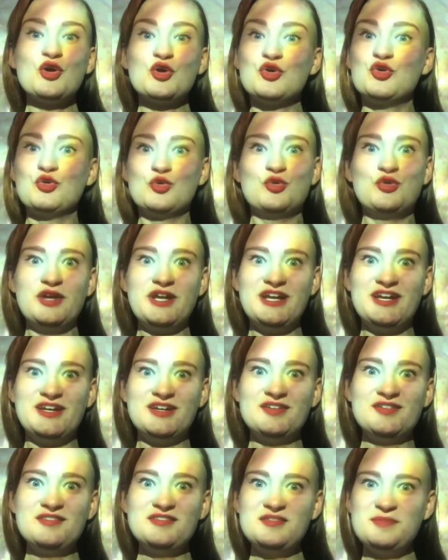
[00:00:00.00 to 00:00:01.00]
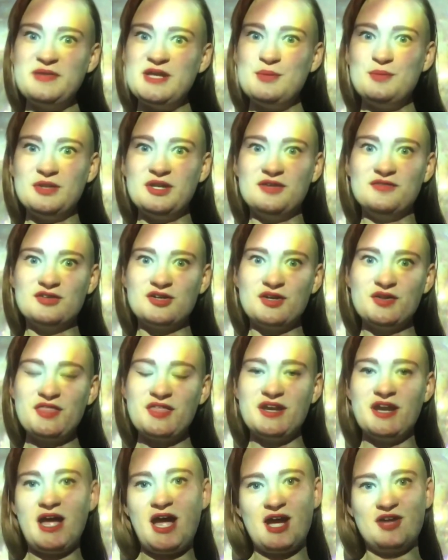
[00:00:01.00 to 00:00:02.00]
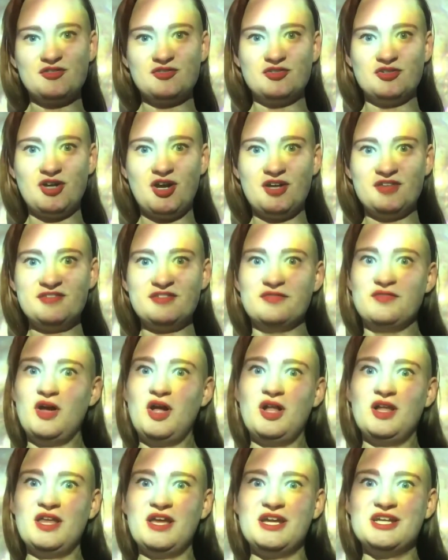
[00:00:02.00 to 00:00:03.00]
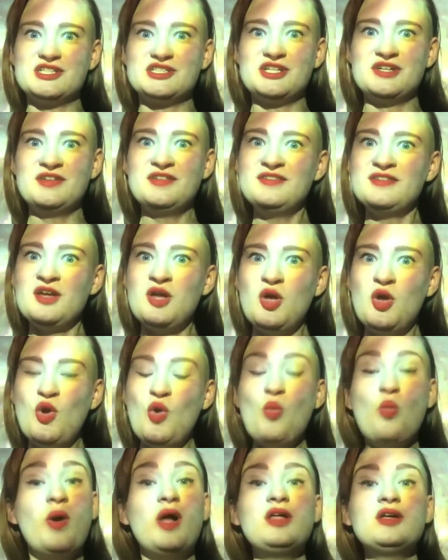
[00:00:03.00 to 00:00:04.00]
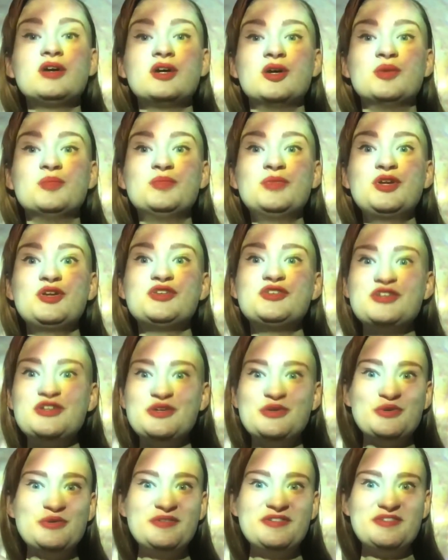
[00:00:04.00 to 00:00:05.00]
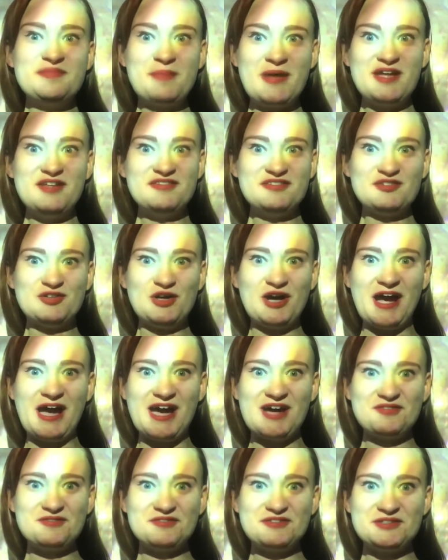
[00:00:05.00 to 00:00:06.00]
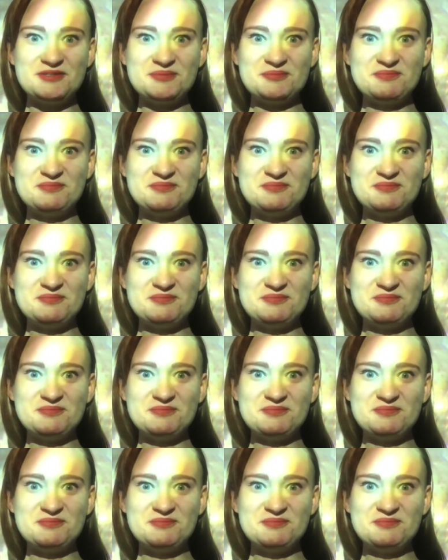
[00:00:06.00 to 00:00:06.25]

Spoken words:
Greetings, people of Earth and astronauts of all ages. Welcome to Spacecraft.